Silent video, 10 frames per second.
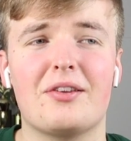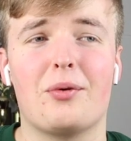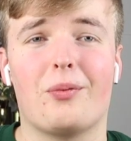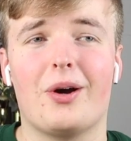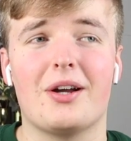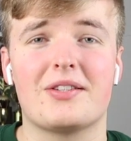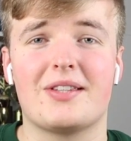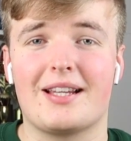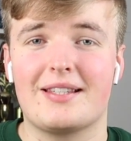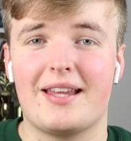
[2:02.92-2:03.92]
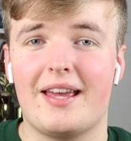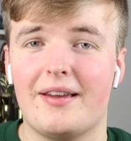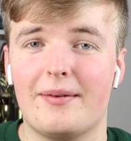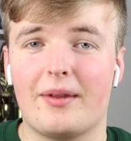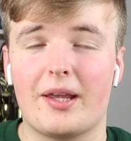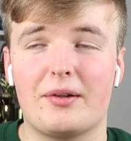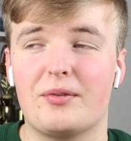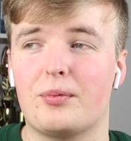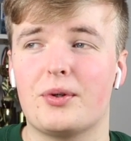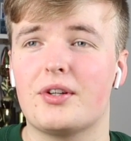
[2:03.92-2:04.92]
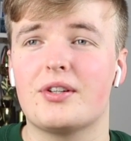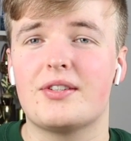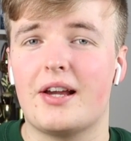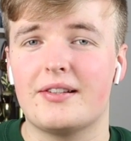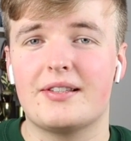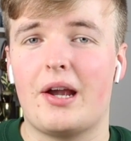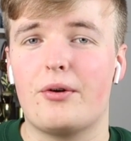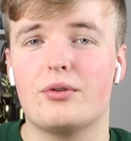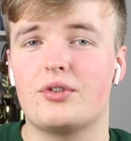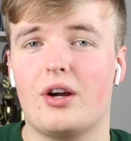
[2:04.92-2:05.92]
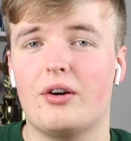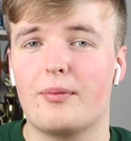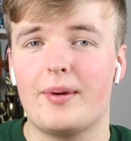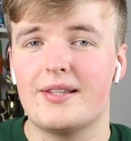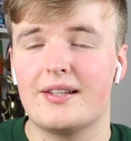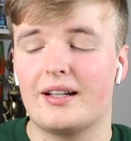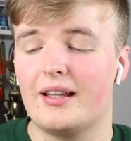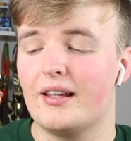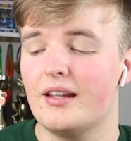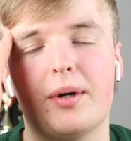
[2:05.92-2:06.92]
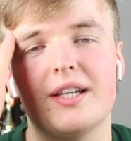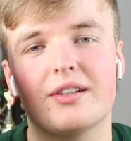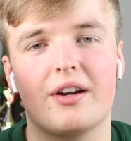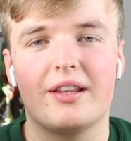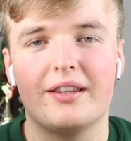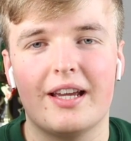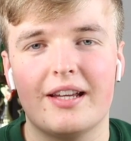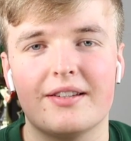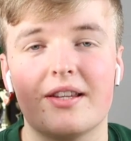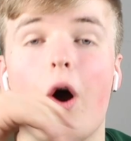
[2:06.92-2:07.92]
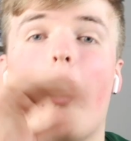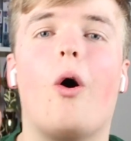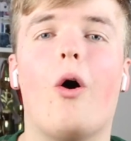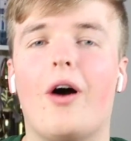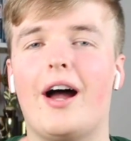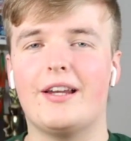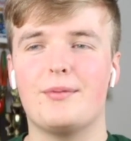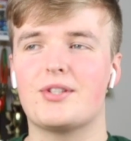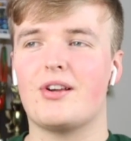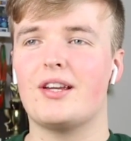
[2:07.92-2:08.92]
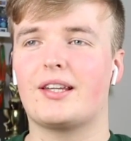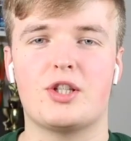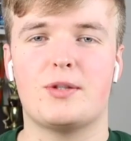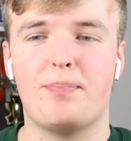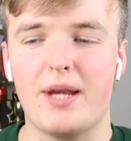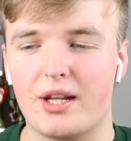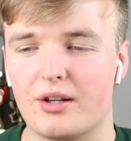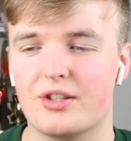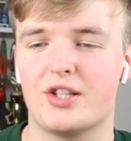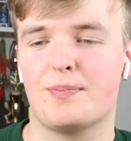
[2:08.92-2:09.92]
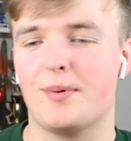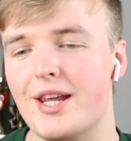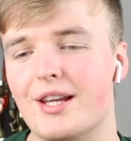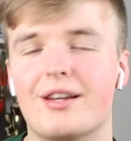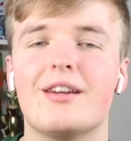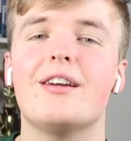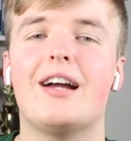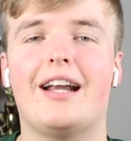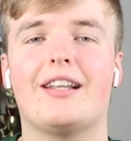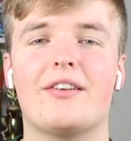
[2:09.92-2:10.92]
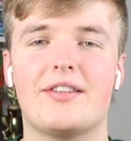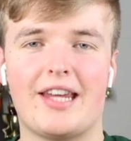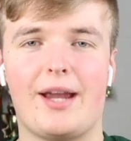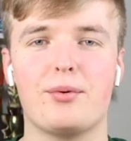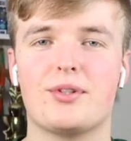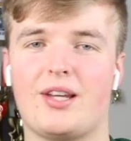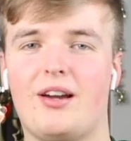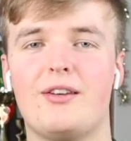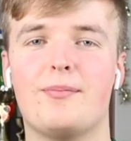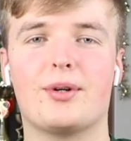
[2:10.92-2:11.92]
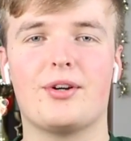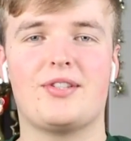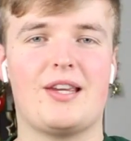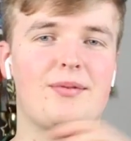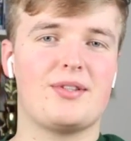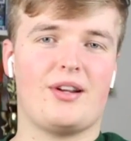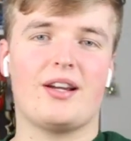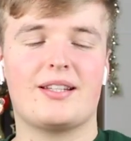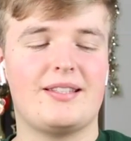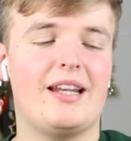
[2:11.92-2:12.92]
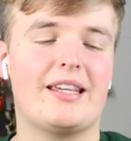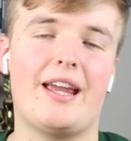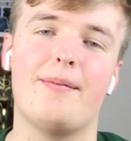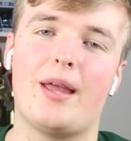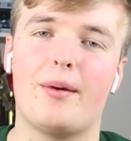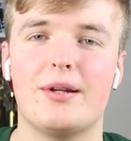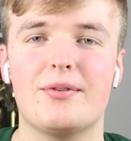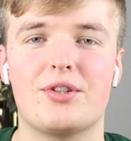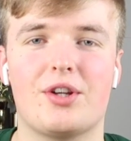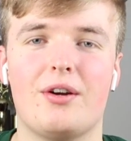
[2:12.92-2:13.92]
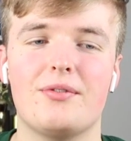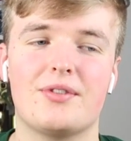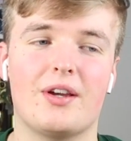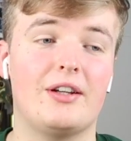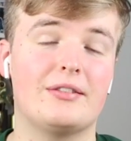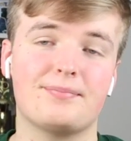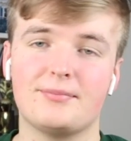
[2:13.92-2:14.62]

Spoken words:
like the worst things to him, like what you could tell your child, basically. But he died in the end. Oh, and he was like, speak, speak. And like the tables turned because he was like telling him that when he was a child. So